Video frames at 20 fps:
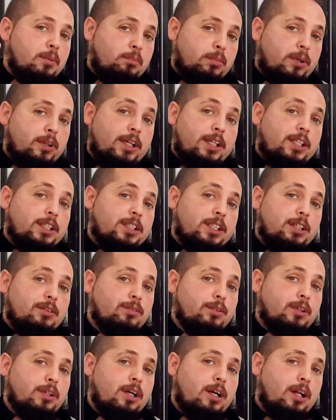But like you say,
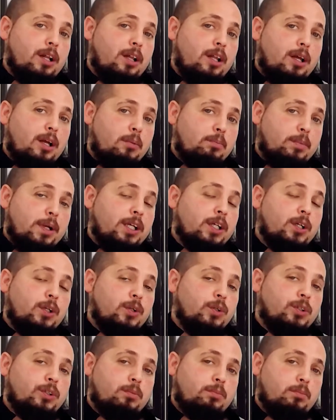for a big,
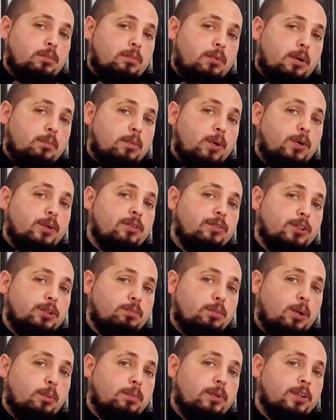huge amount of his
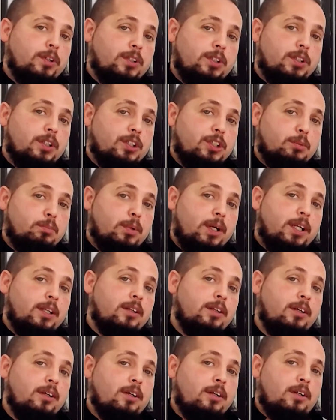population is
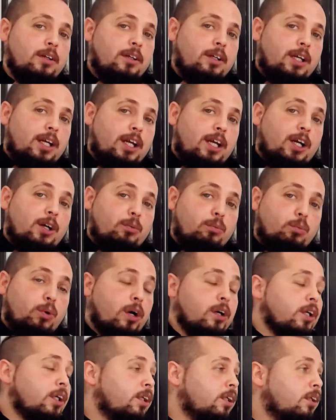spent
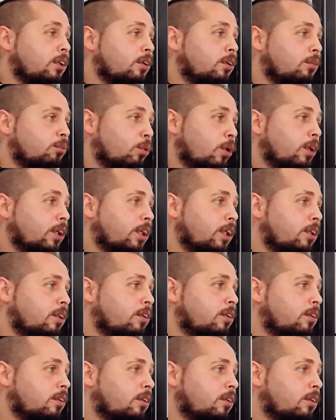working.